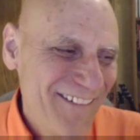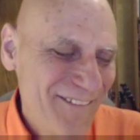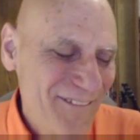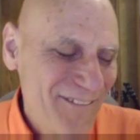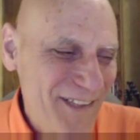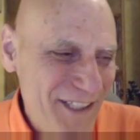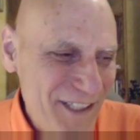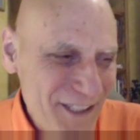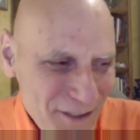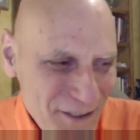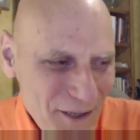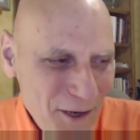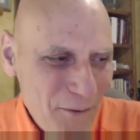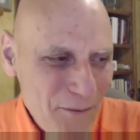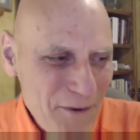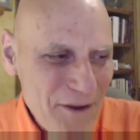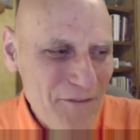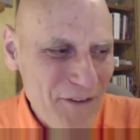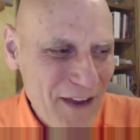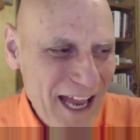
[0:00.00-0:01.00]
but you know,
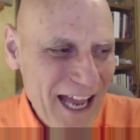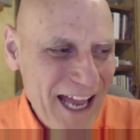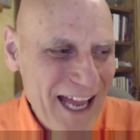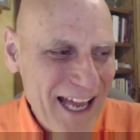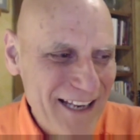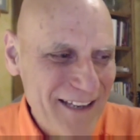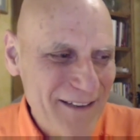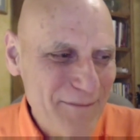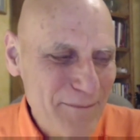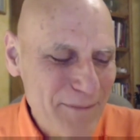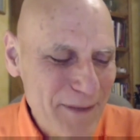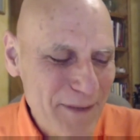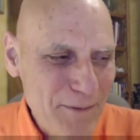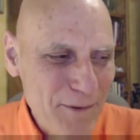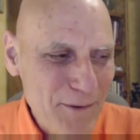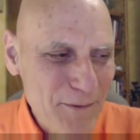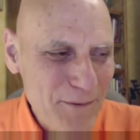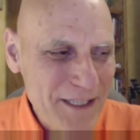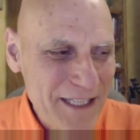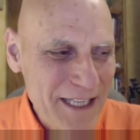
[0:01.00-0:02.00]
we've had
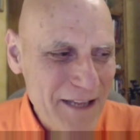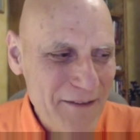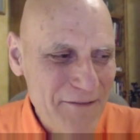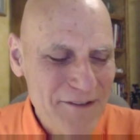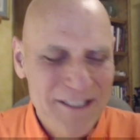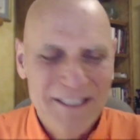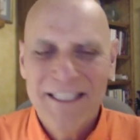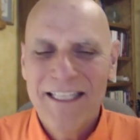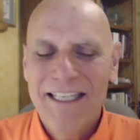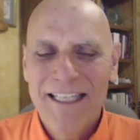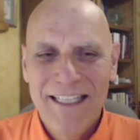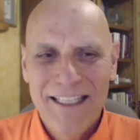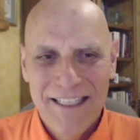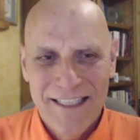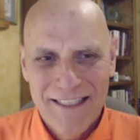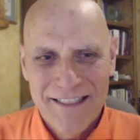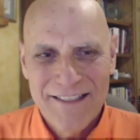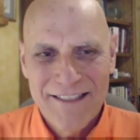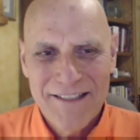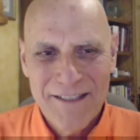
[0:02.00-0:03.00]
people when they've seen
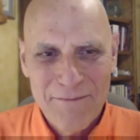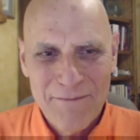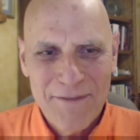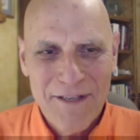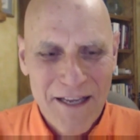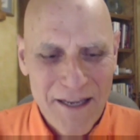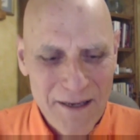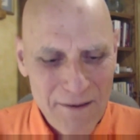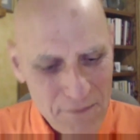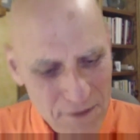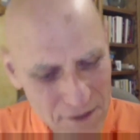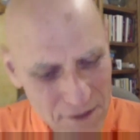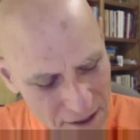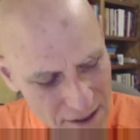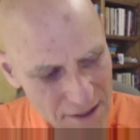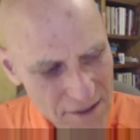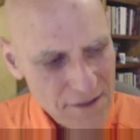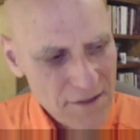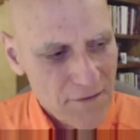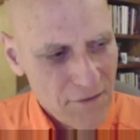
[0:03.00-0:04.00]
it, sometimes
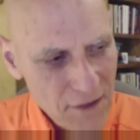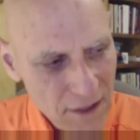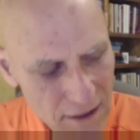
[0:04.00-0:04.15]
things have,